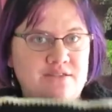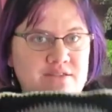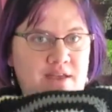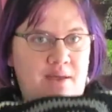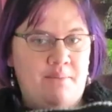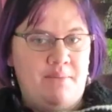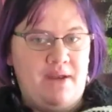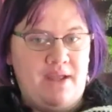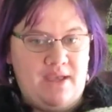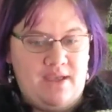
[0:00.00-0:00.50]
So
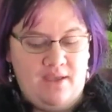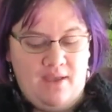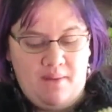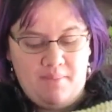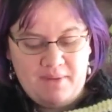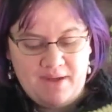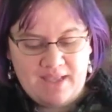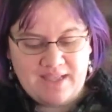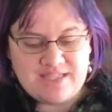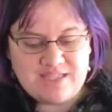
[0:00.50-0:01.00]
I'm gonna
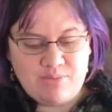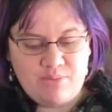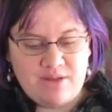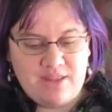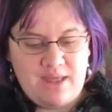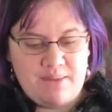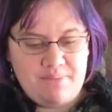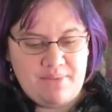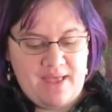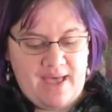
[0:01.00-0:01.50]
I'm gonna get some more
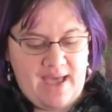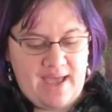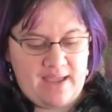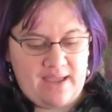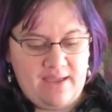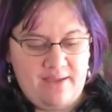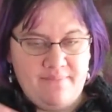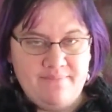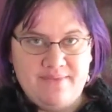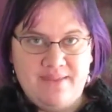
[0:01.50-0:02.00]
of that black
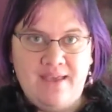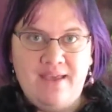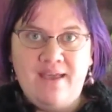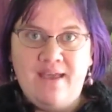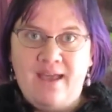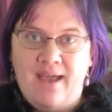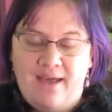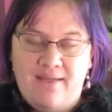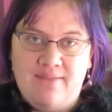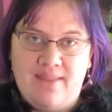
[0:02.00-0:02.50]

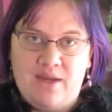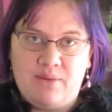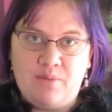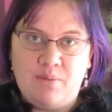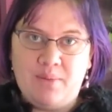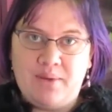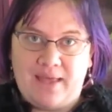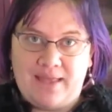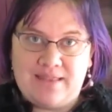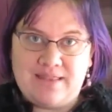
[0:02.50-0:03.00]
and then we
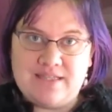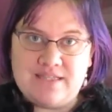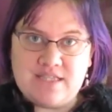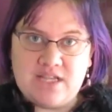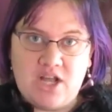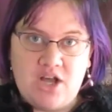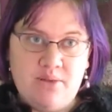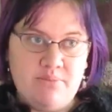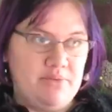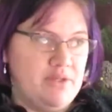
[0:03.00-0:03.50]
will get this
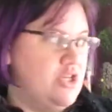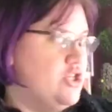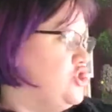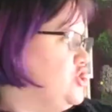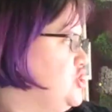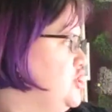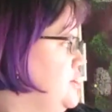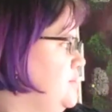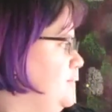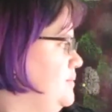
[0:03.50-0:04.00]

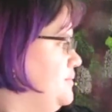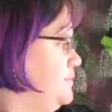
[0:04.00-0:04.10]
accomplished.